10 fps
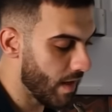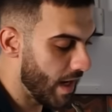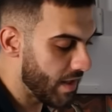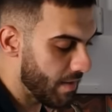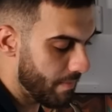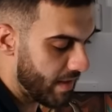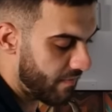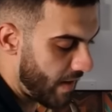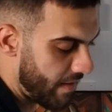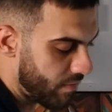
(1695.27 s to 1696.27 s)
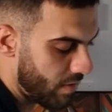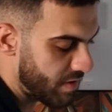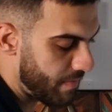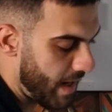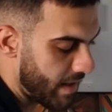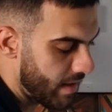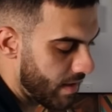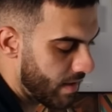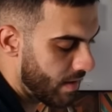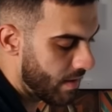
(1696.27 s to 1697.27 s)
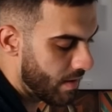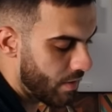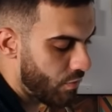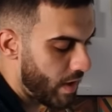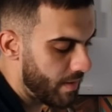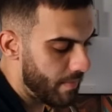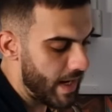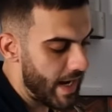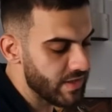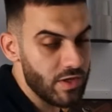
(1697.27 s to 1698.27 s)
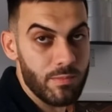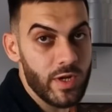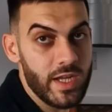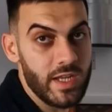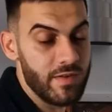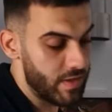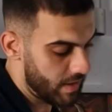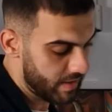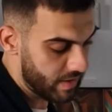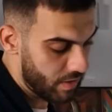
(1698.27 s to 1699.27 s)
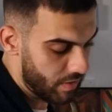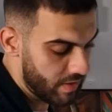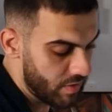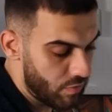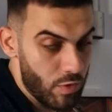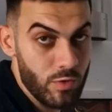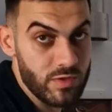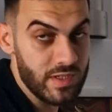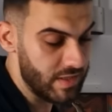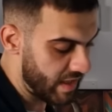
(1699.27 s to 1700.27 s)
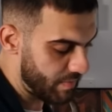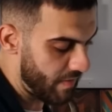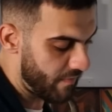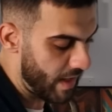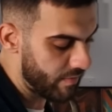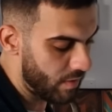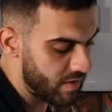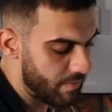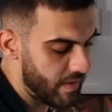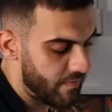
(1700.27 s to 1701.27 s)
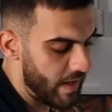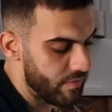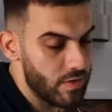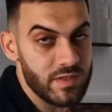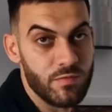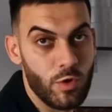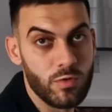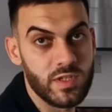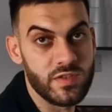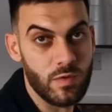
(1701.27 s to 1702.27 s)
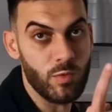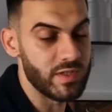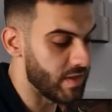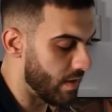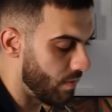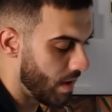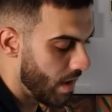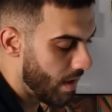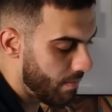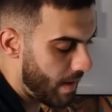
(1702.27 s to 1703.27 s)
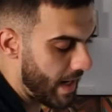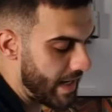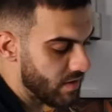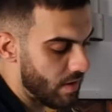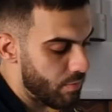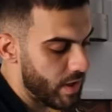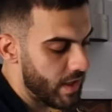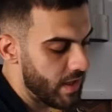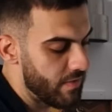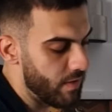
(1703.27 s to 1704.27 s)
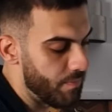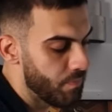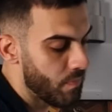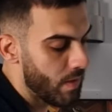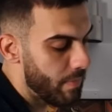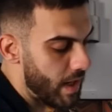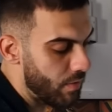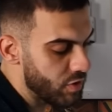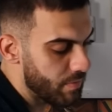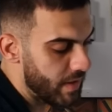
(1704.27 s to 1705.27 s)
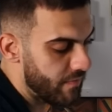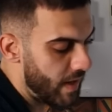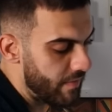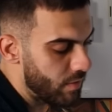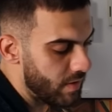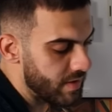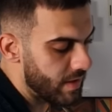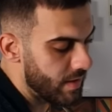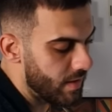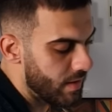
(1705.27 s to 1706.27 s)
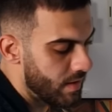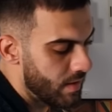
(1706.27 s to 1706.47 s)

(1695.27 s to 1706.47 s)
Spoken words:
and then made $5 back, great, my ads are breaking even. Let's say this is the royalties. I spent $5 and made $5 in royalties from one sale. My ads are breaking even, but I also made $5 here,